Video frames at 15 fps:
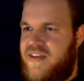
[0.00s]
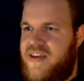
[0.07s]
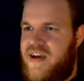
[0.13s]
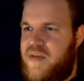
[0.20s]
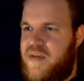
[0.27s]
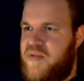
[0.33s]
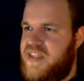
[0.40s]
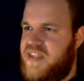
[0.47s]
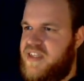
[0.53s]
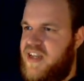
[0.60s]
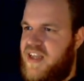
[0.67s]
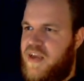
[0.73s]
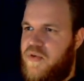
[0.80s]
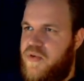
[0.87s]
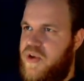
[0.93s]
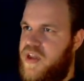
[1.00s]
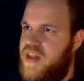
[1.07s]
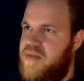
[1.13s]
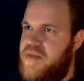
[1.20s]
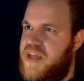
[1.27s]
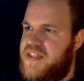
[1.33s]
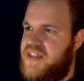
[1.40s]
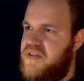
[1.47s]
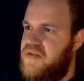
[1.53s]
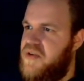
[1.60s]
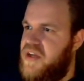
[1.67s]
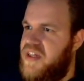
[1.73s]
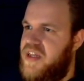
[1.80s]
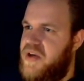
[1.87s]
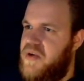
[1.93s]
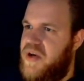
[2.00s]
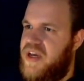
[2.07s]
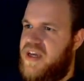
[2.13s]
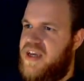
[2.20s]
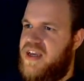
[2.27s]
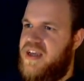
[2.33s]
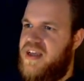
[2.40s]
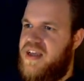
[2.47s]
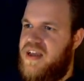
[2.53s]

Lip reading: that cockpit is gonna get really messy really quick.